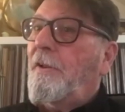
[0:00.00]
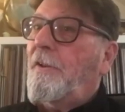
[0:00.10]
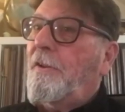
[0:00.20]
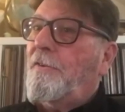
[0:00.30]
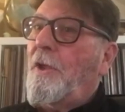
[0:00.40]

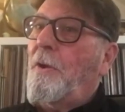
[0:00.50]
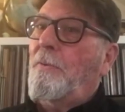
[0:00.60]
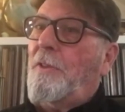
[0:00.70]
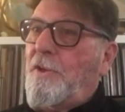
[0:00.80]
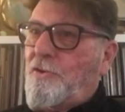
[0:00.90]
so
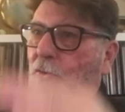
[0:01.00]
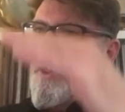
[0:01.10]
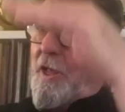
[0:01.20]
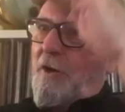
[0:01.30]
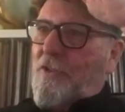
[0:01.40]
they saw
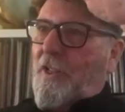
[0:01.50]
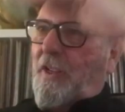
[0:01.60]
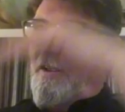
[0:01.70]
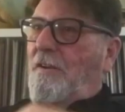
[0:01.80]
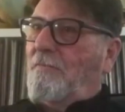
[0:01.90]
that as like
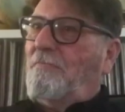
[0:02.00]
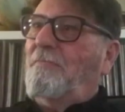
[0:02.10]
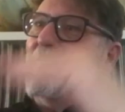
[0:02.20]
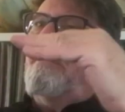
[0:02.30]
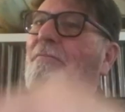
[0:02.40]
a
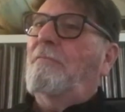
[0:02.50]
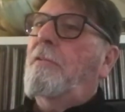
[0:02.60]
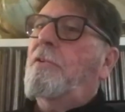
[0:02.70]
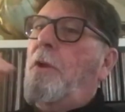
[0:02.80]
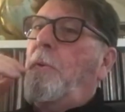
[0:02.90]
going